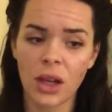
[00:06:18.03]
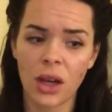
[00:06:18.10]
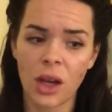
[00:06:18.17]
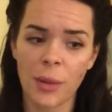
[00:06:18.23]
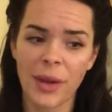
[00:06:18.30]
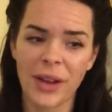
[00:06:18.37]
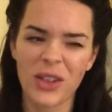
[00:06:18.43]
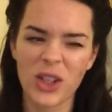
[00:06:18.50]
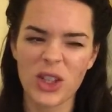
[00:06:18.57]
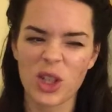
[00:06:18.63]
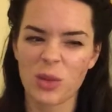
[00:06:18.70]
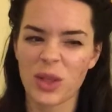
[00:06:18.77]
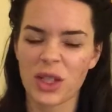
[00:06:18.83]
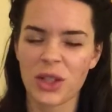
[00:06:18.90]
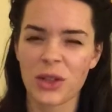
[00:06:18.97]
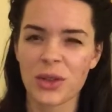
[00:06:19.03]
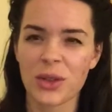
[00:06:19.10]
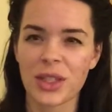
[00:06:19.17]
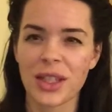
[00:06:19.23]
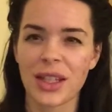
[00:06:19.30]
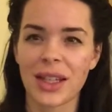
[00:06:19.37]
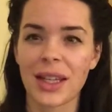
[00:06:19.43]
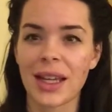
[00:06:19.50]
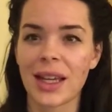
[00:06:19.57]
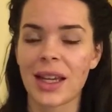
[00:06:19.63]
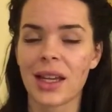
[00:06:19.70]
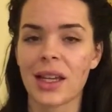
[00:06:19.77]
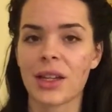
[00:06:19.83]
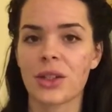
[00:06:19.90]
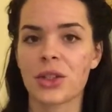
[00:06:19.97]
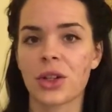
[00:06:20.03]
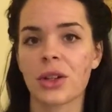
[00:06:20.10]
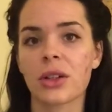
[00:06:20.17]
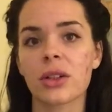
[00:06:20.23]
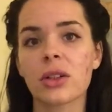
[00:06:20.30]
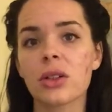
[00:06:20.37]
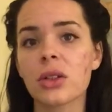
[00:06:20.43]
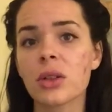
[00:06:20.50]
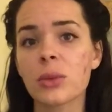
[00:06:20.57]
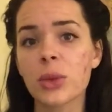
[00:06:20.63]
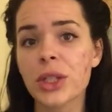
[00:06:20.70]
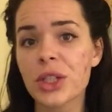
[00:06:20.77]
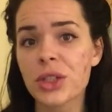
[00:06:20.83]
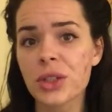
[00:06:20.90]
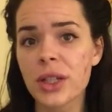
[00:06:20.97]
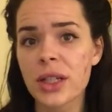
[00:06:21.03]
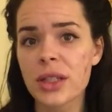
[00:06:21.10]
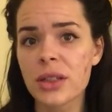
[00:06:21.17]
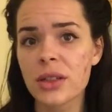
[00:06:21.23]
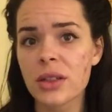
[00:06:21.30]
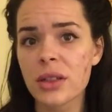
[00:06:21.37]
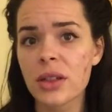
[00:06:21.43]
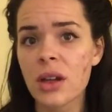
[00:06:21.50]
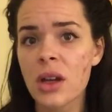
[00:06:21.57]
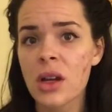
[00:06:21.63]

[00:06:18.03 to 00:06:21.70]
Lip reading: I've also been using a charcoal moisturizer,